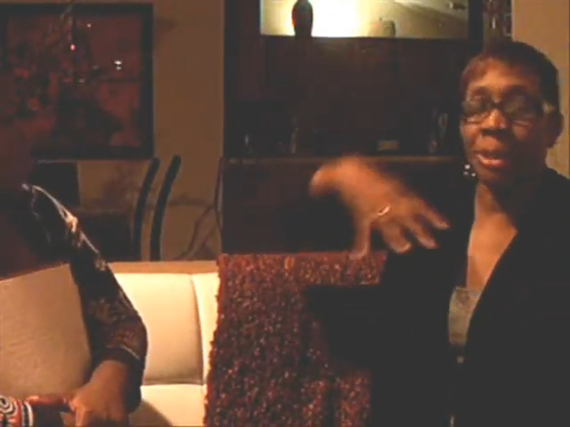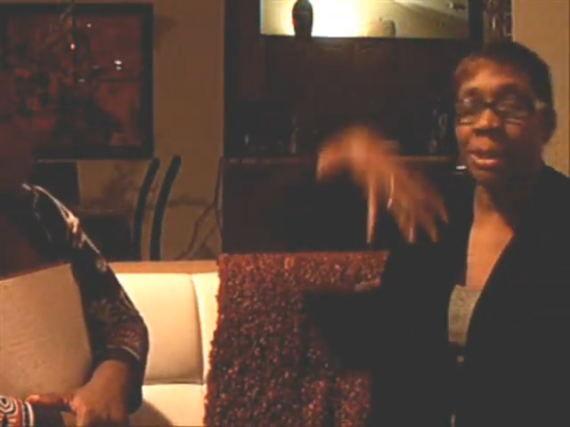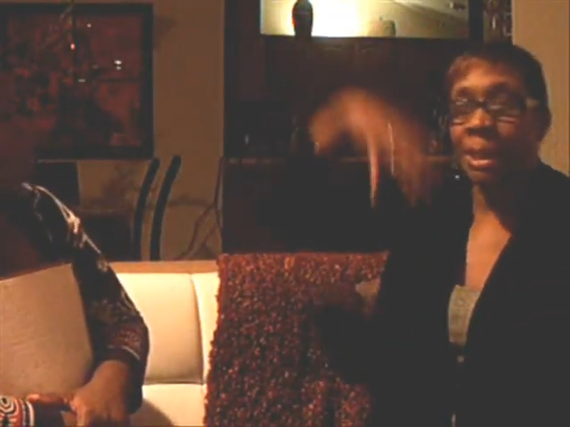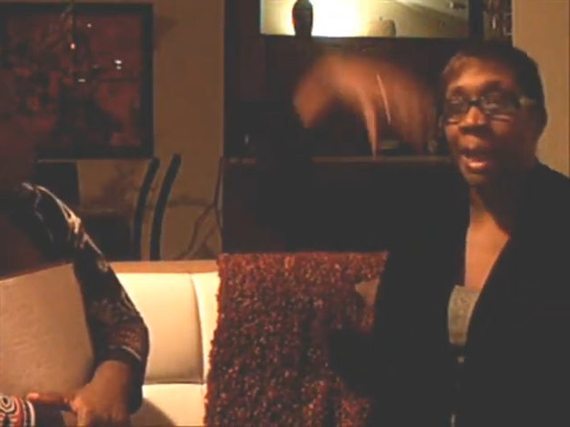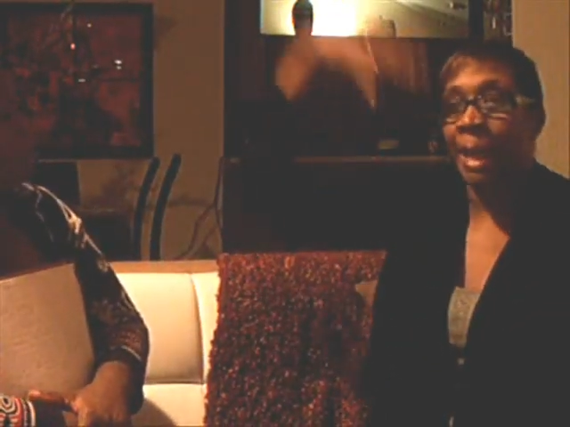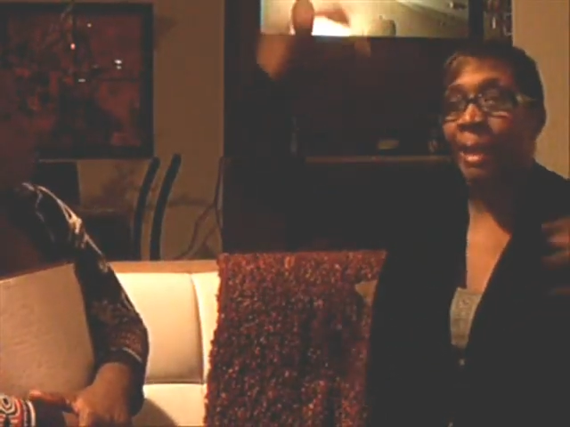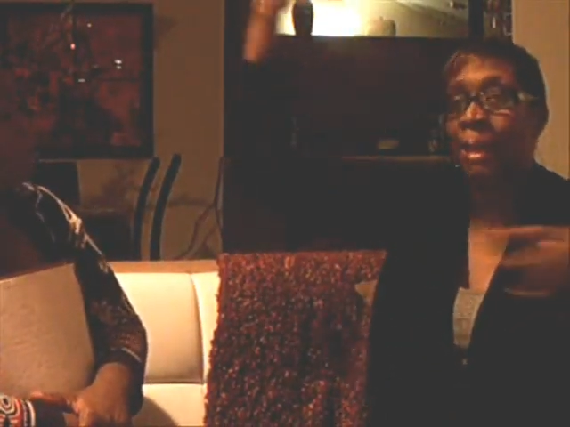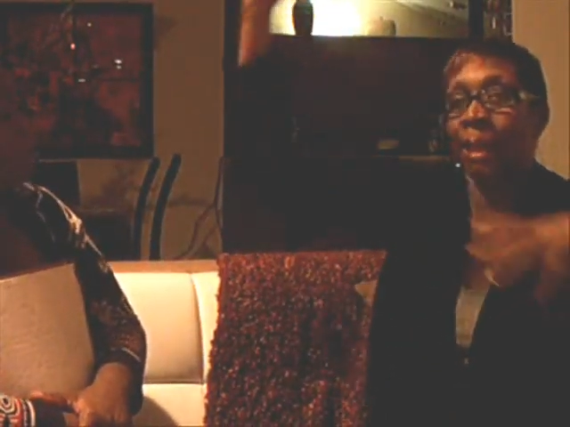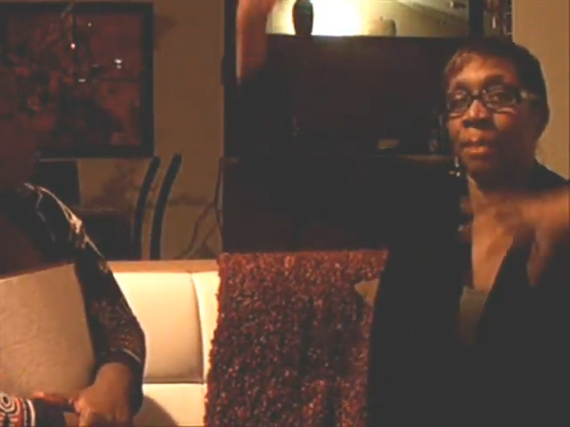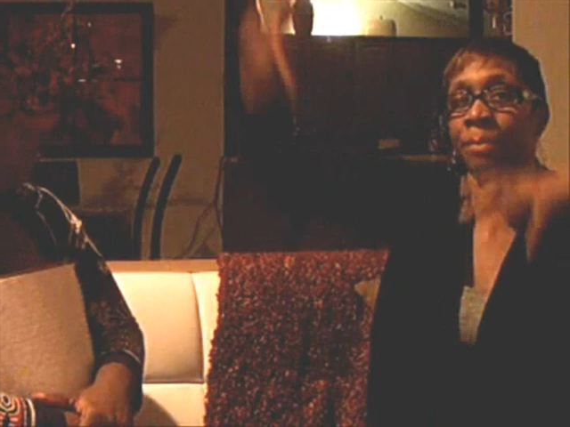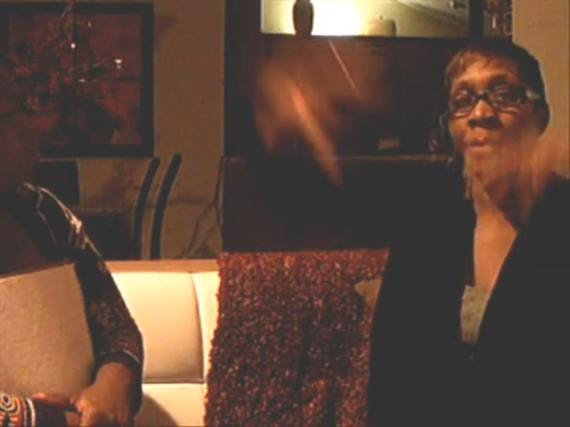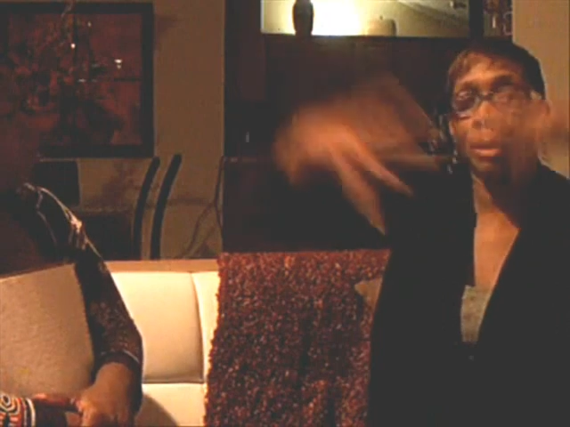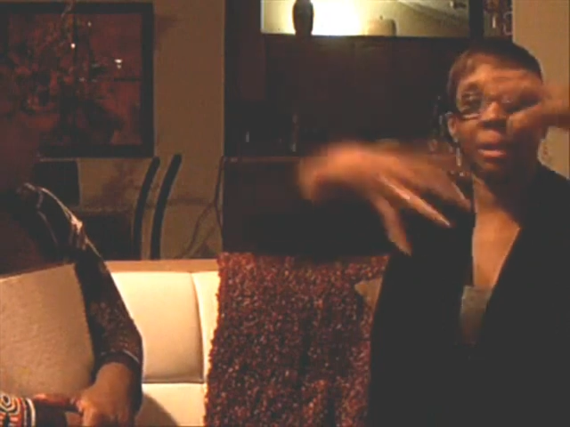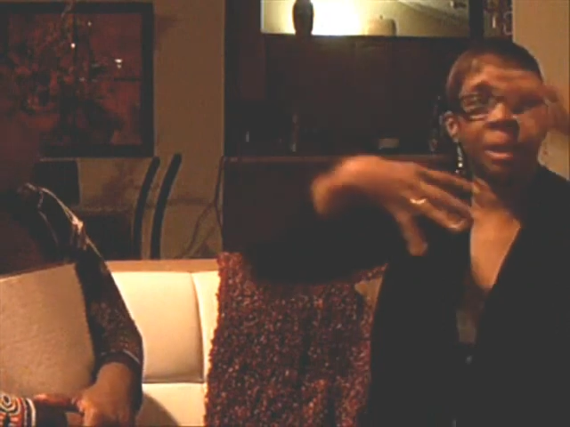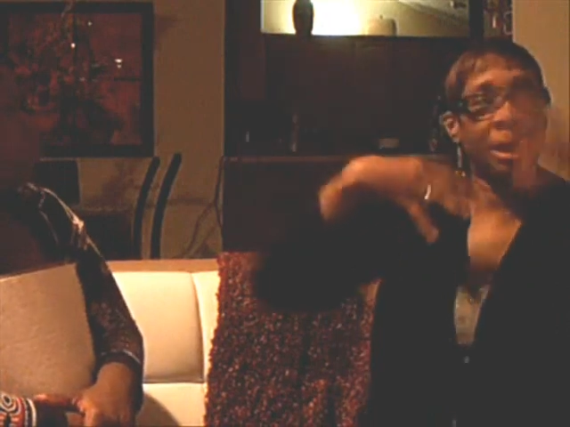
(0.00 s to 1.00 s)
And it was like
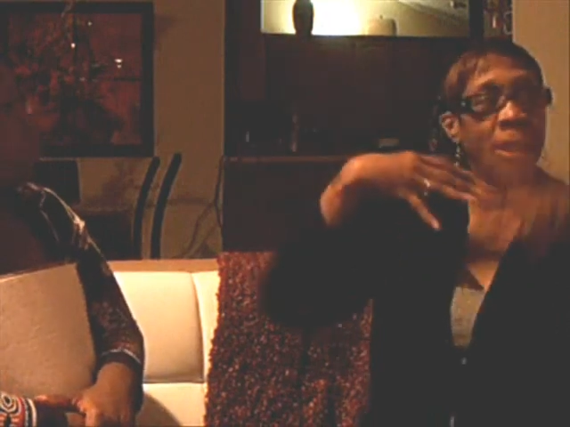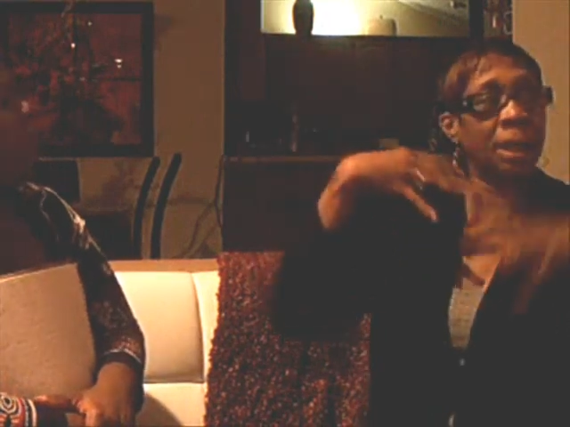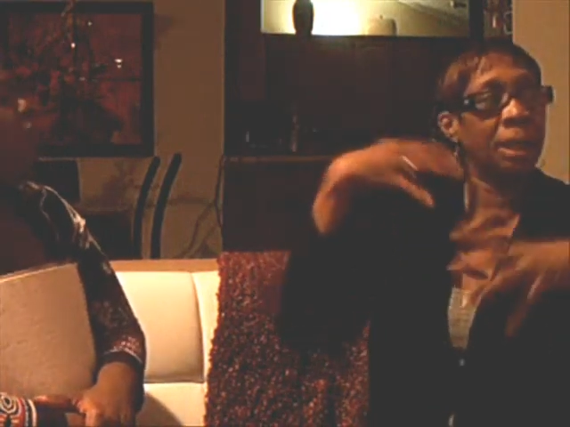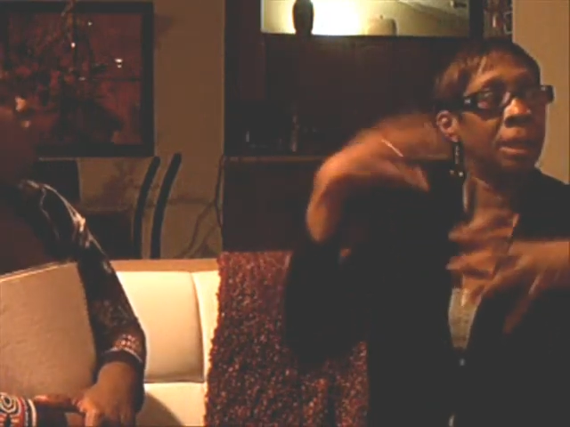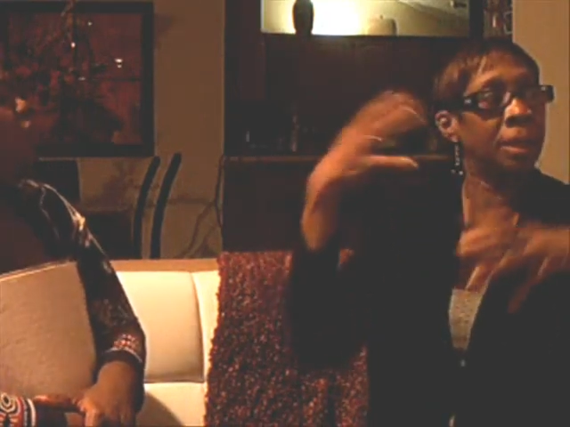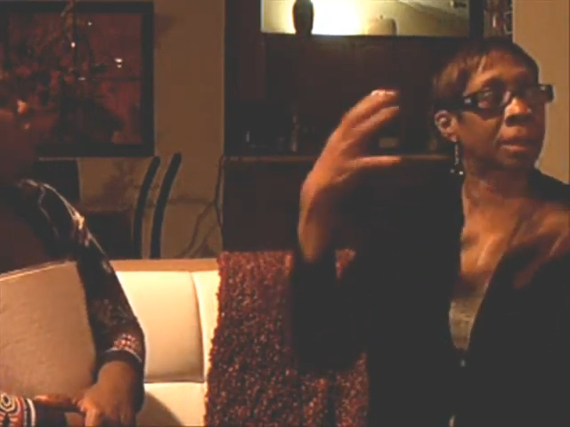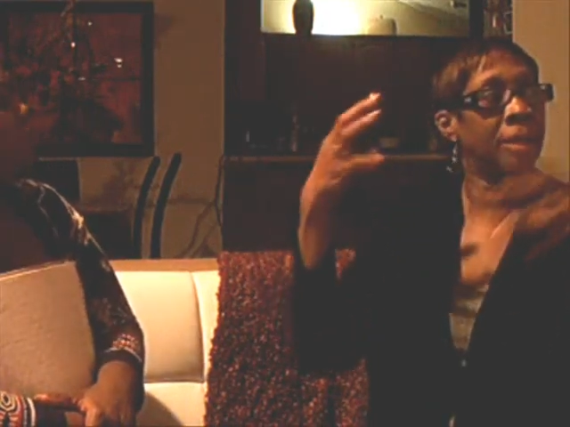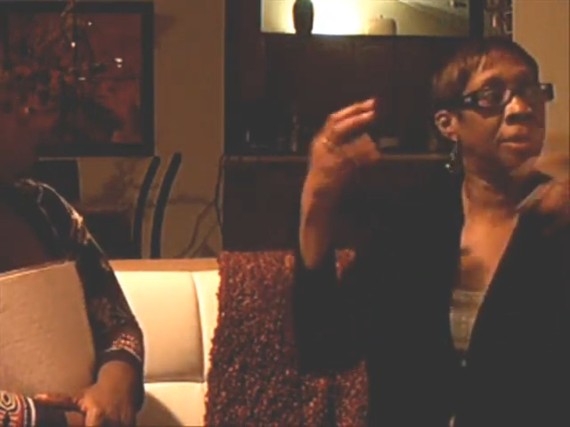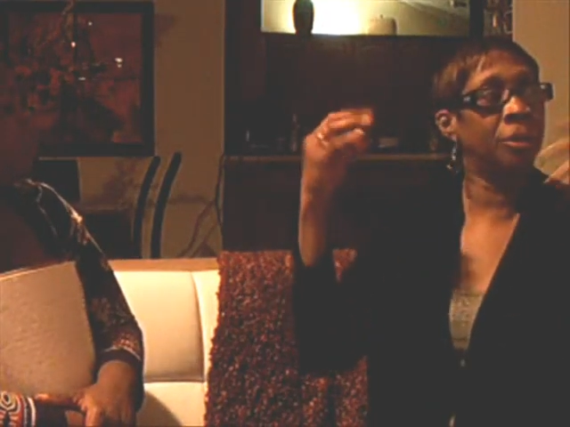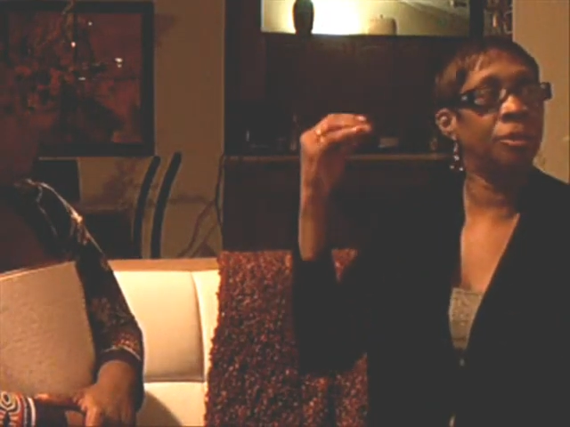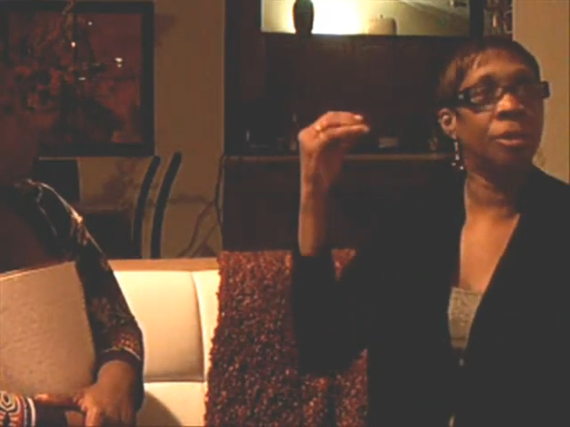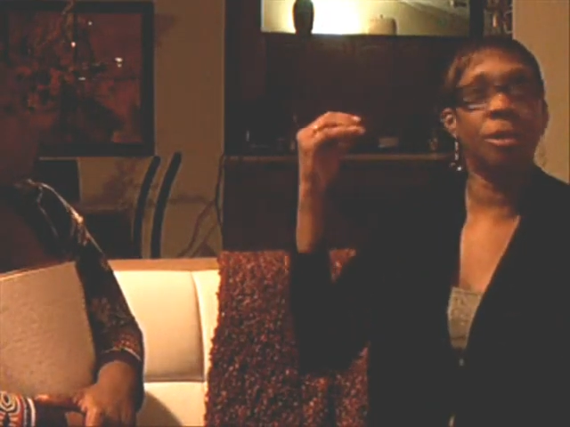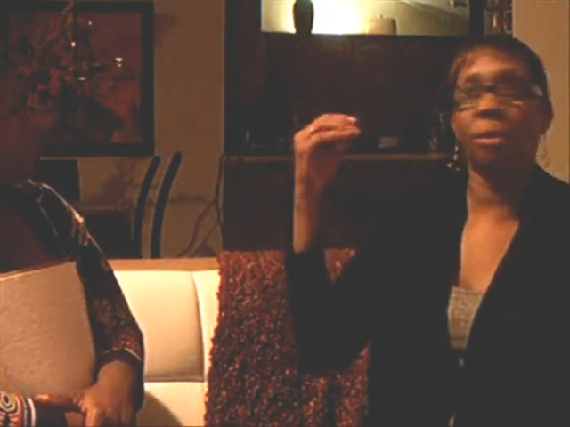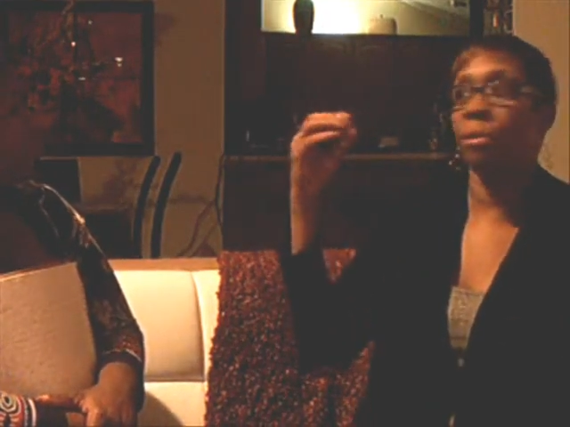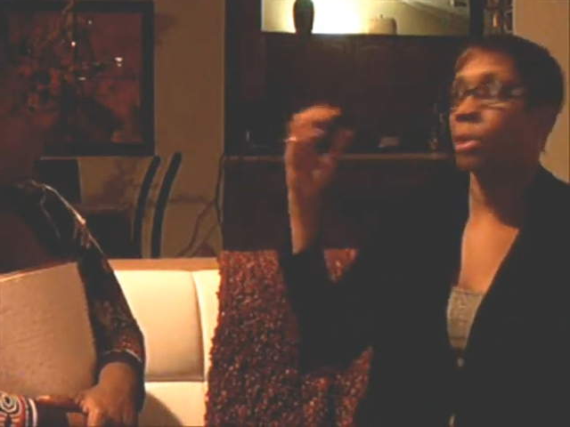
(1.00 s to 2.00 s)
everything,
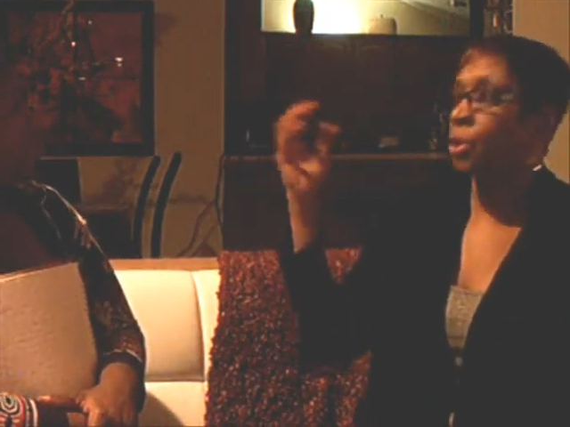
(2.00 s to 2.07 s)
you know,